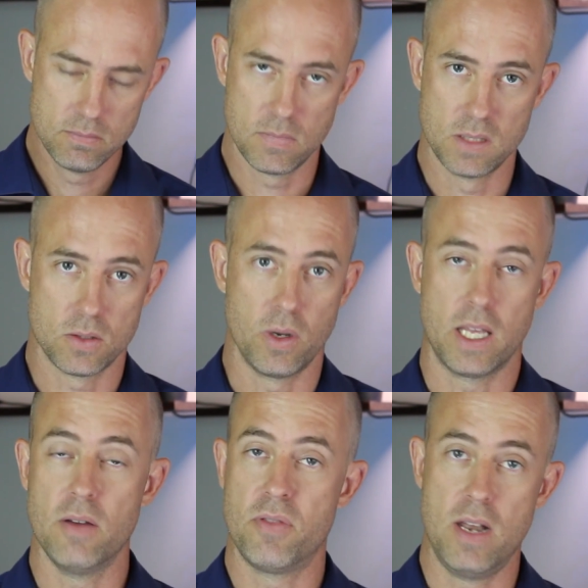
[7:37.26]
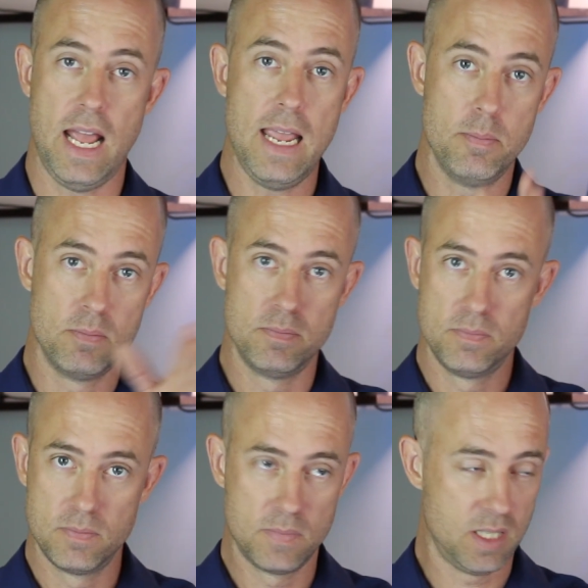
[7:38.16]
And so I give the name
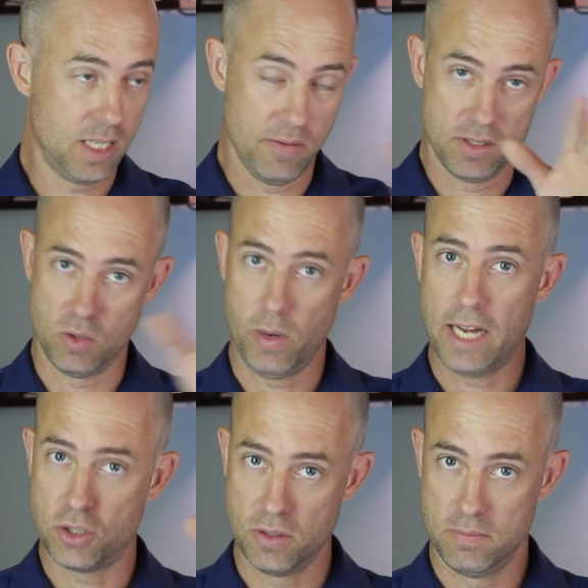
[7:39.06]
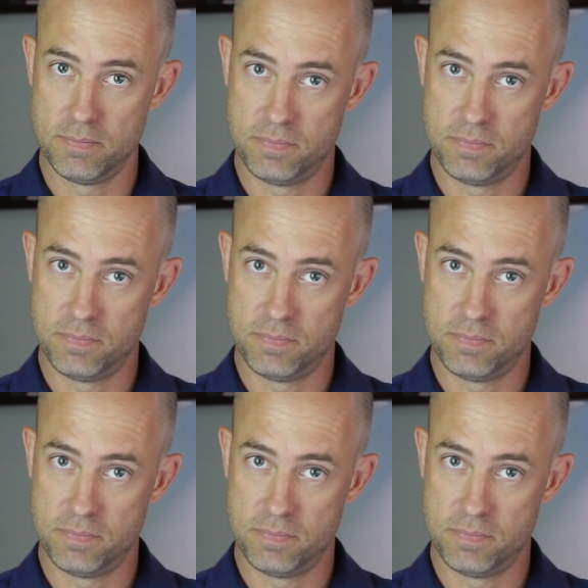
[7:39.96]
to give a direction.